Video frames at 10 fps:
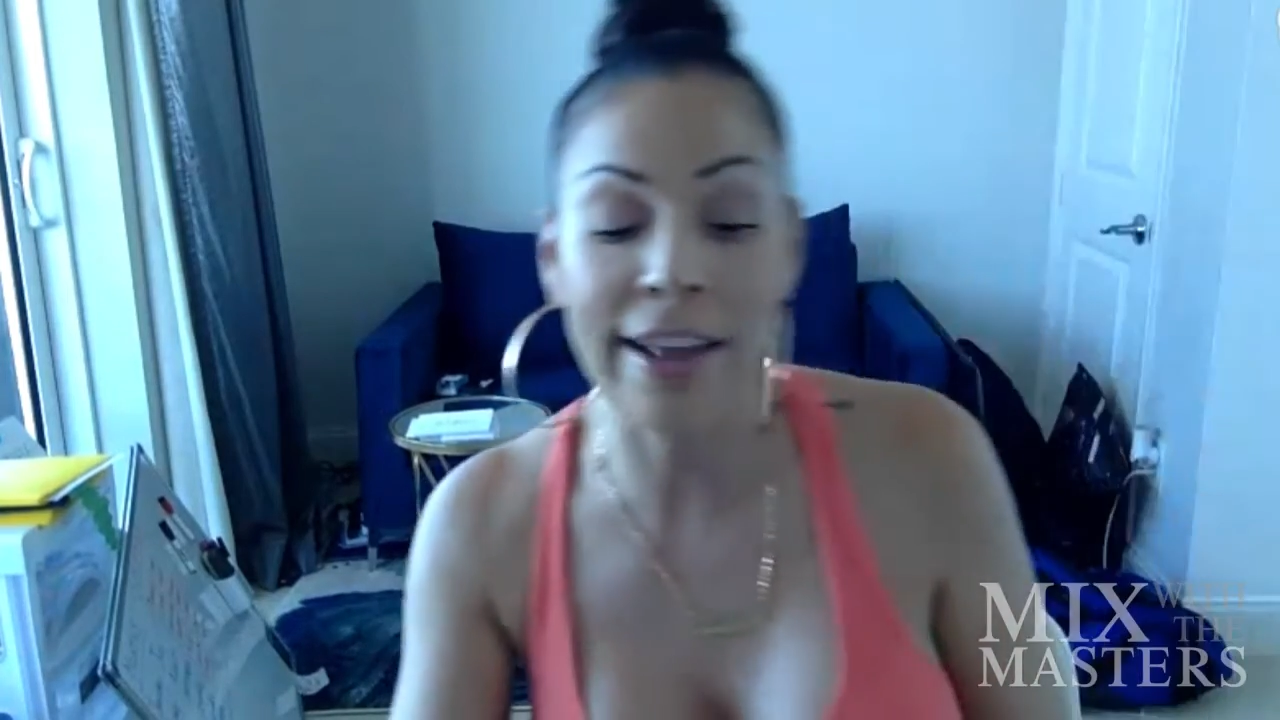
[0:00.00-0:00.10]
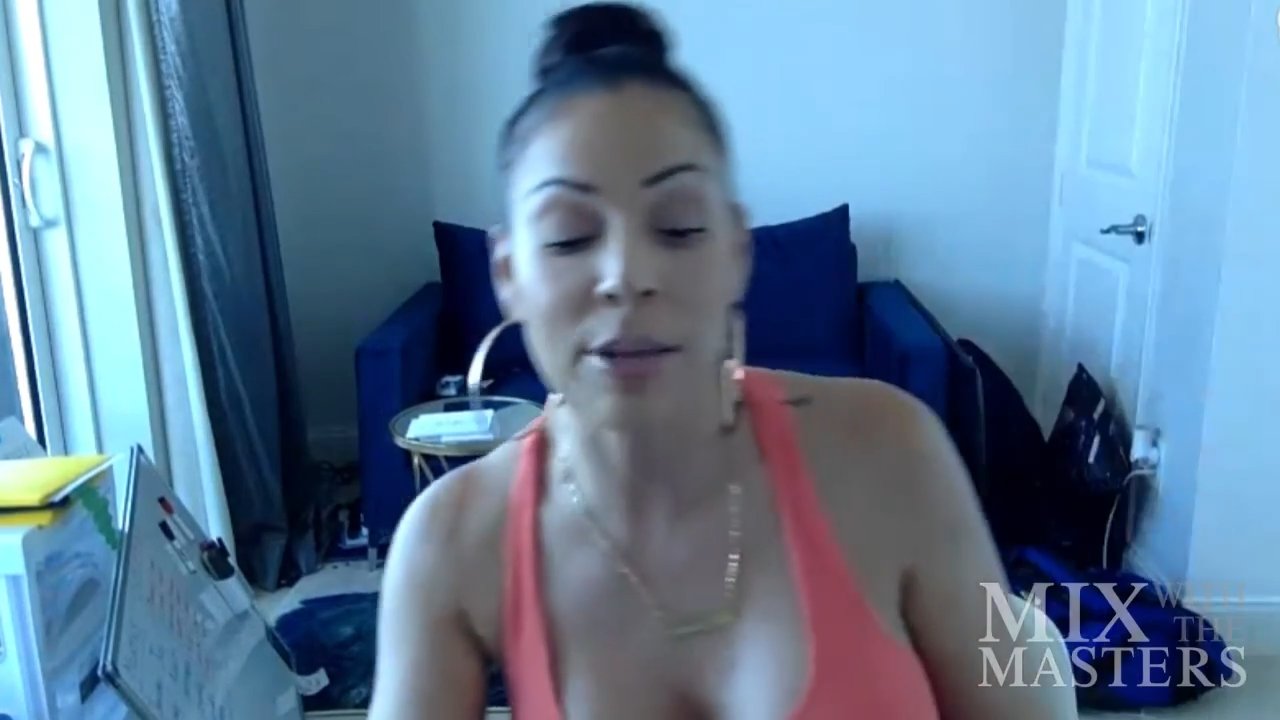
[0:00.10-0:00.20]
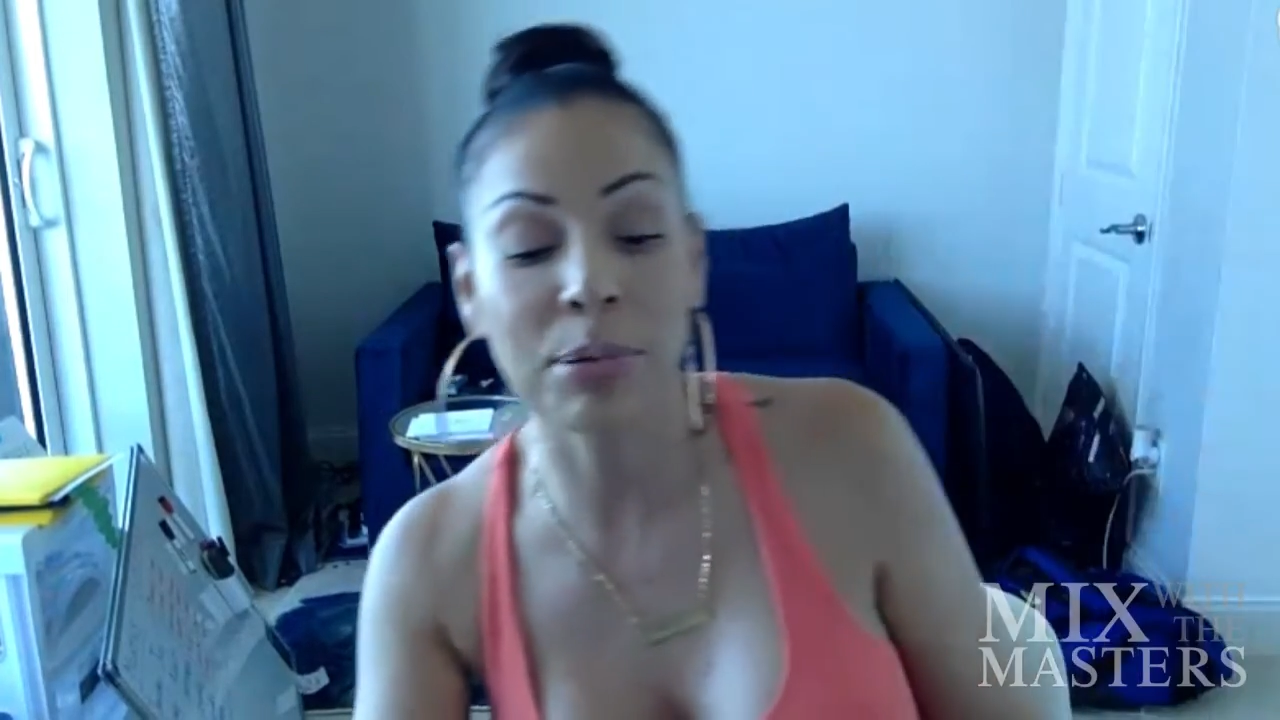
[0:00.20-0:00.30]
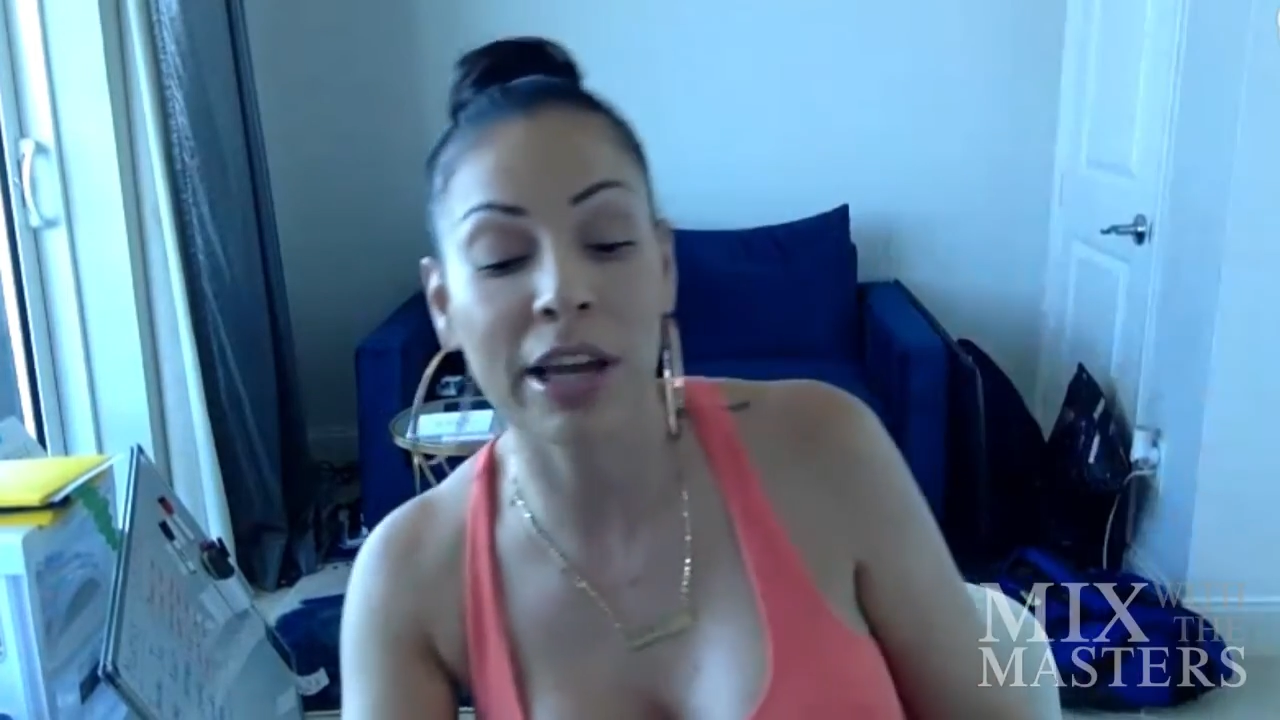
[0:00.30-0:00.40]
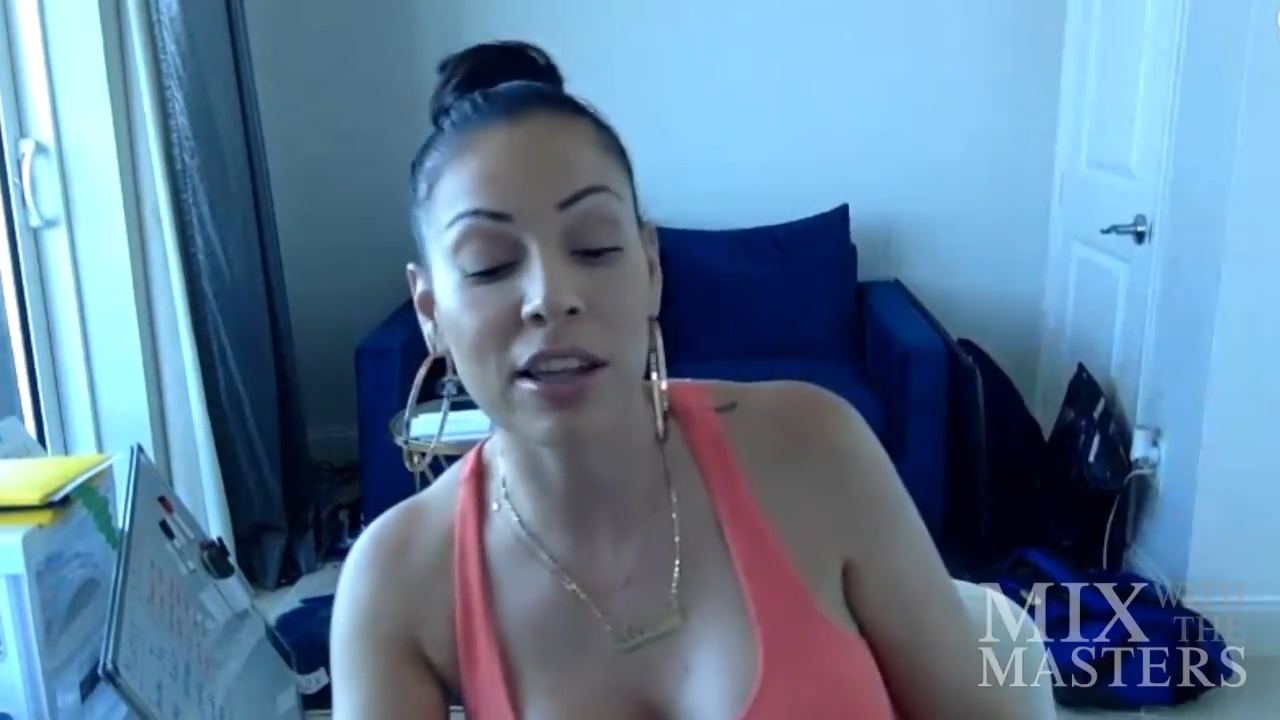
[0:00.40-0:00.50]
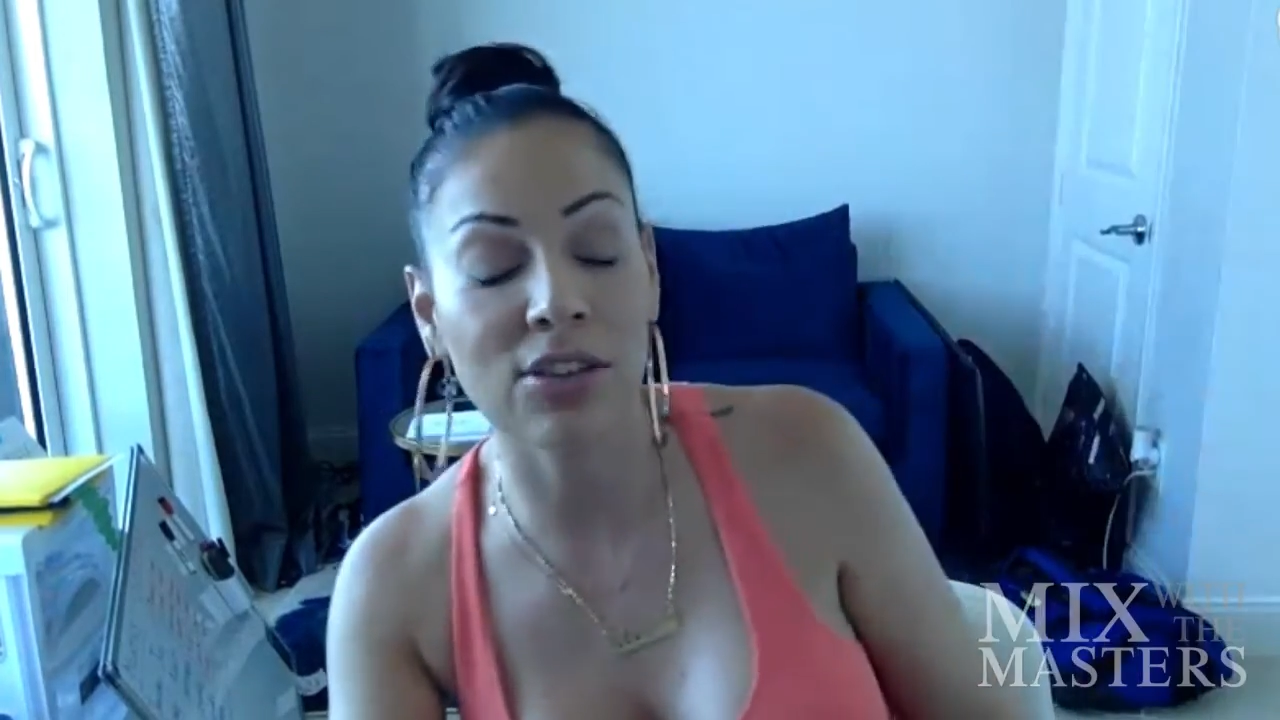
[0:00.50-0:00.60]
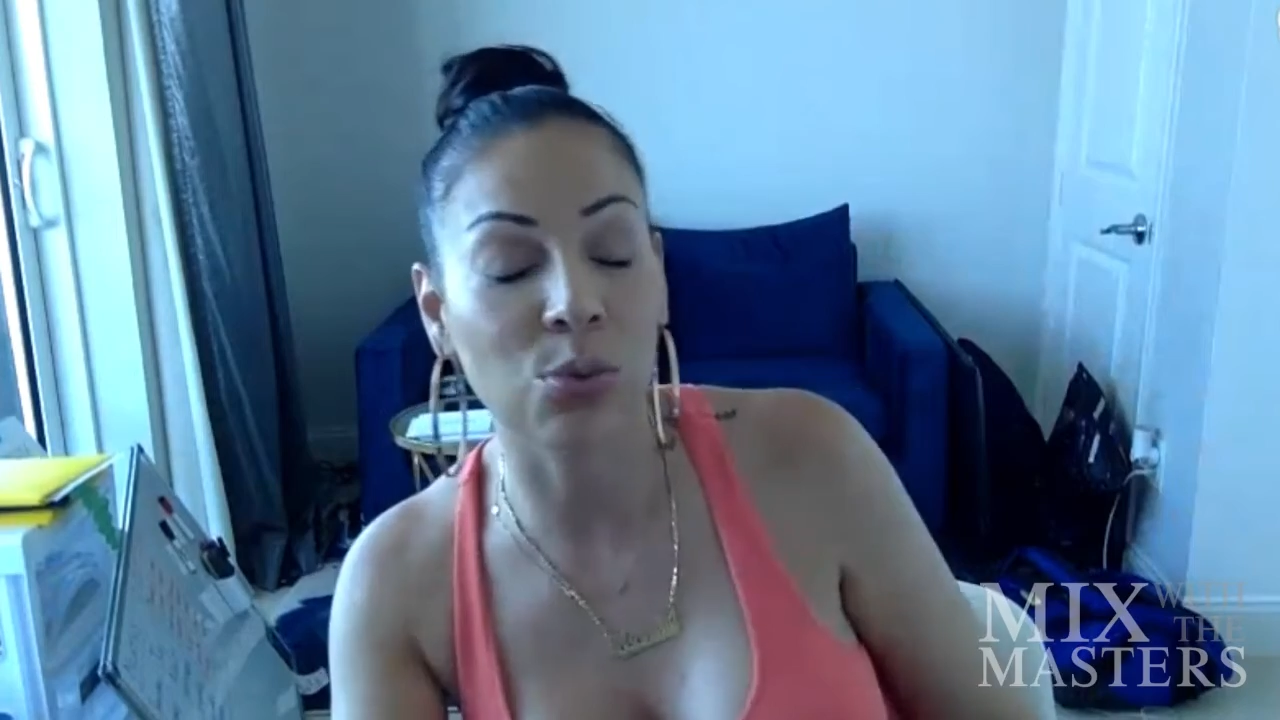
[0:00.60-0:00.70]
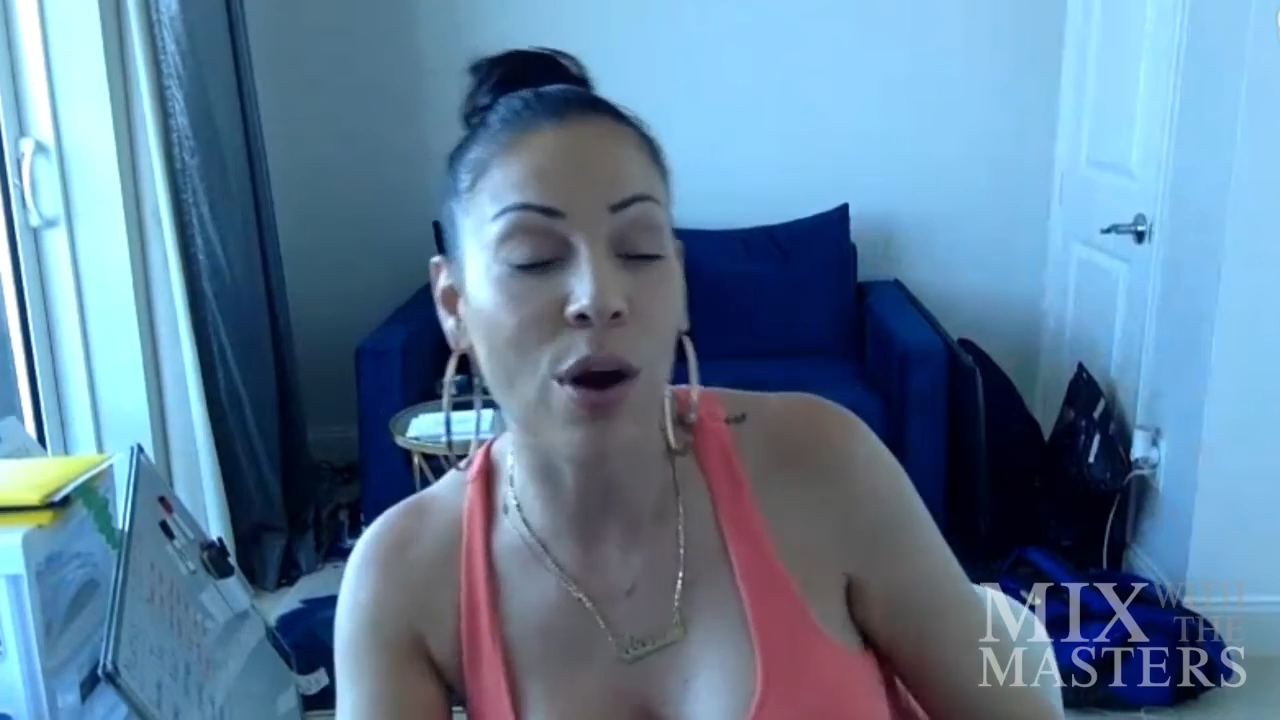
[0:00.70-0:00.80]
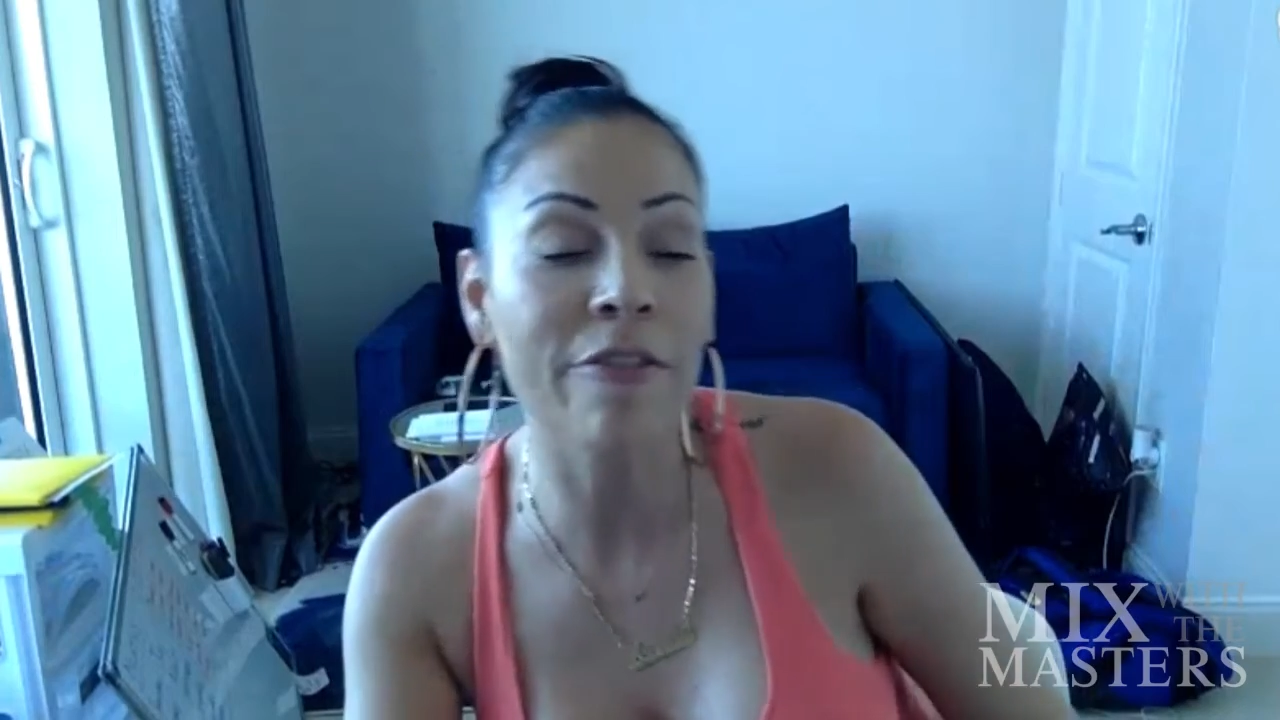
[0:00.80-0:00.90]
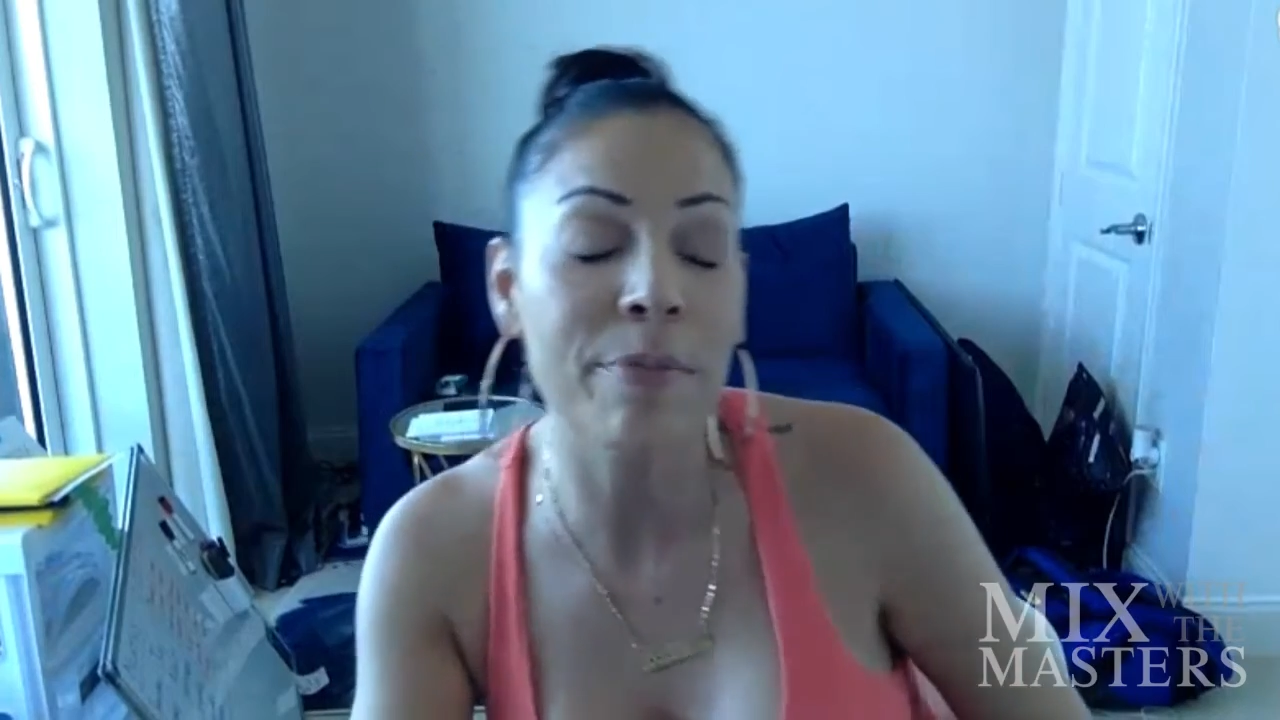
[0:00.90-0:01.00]
I had to play
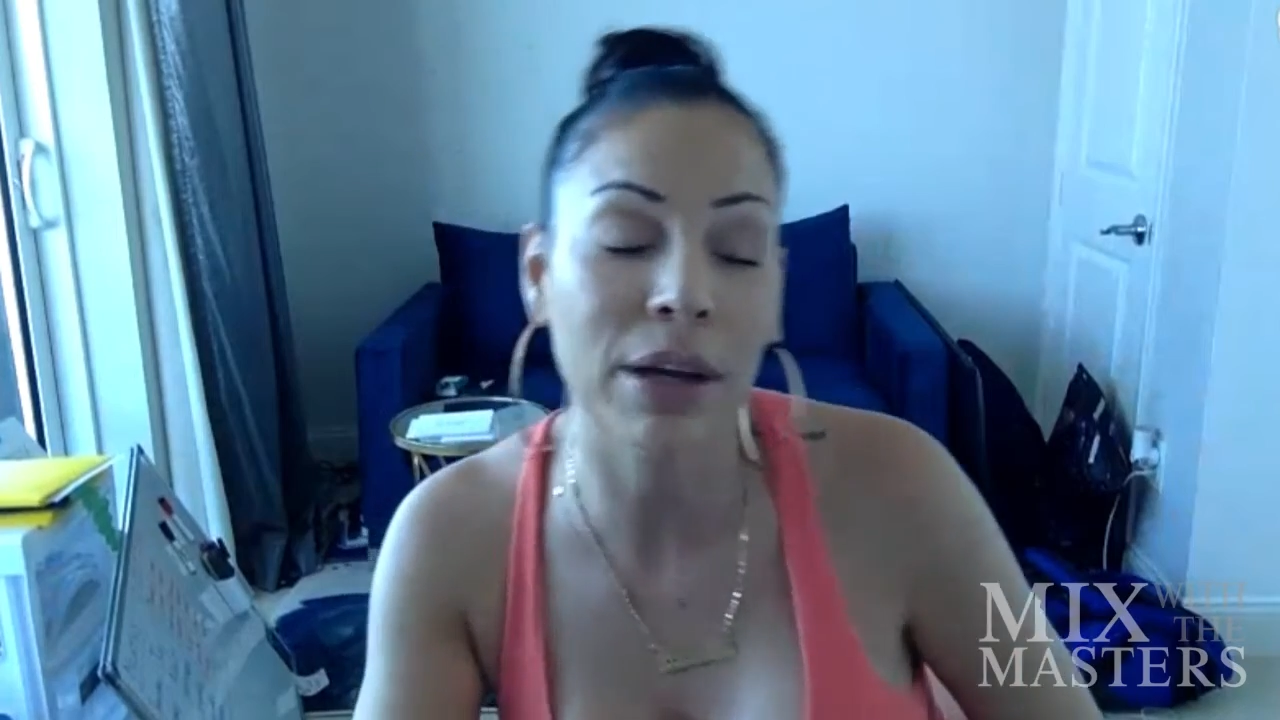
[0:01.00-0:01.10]
these rough